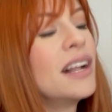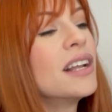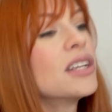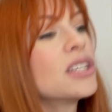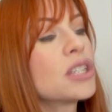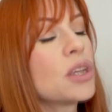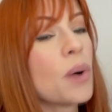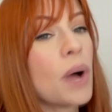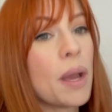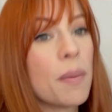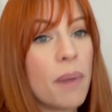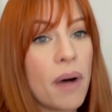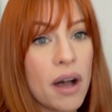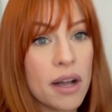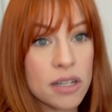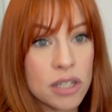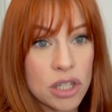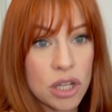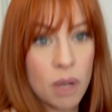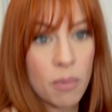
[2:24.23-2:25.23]
So I
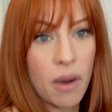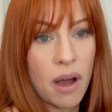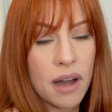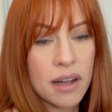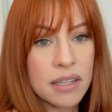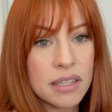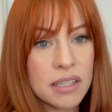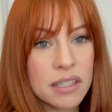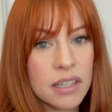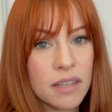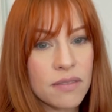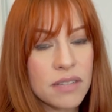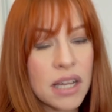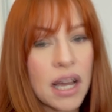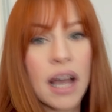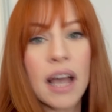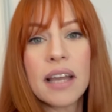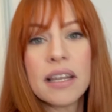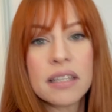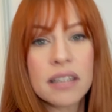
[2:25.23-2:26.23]
bought 2 boxes of
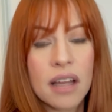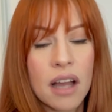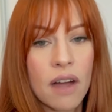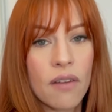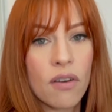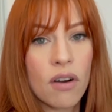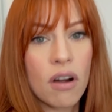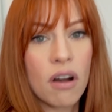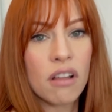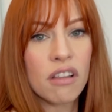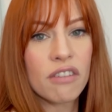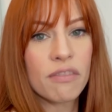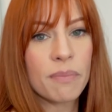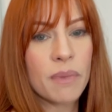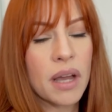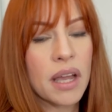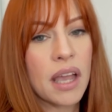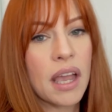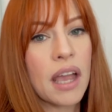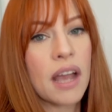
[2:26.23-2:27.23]
dye to cover all of
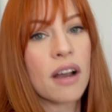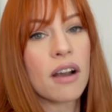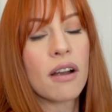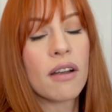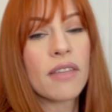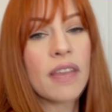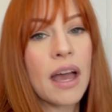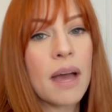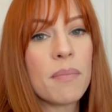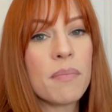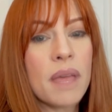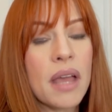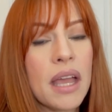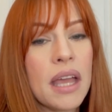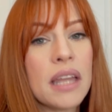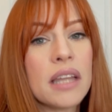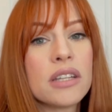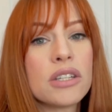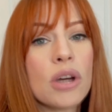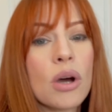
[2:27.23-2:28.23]
my hair. That
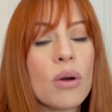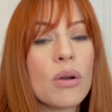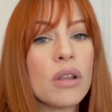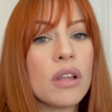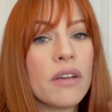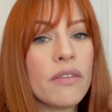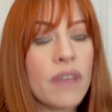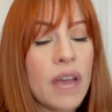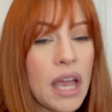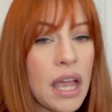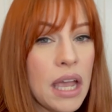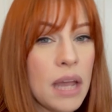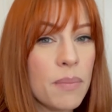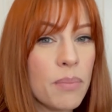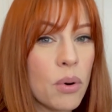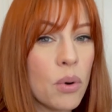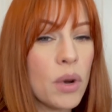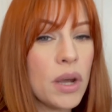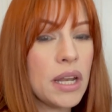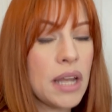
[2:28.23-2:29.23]
made a total of
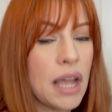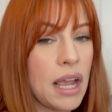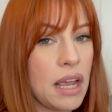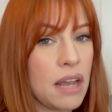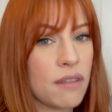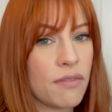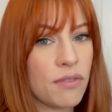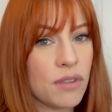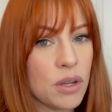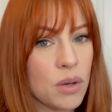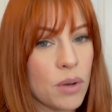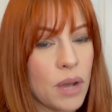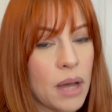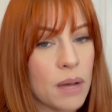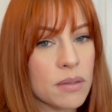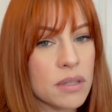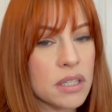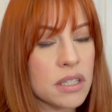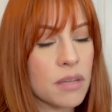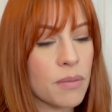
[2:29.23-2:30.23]
8.8 fluid
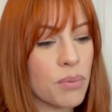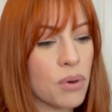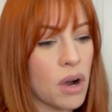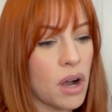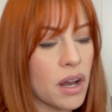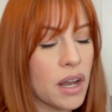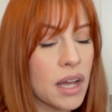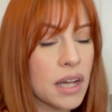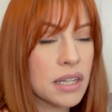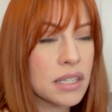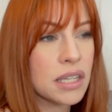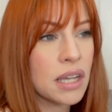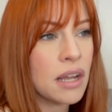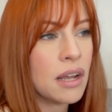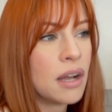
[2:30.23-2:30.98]
ounces of product.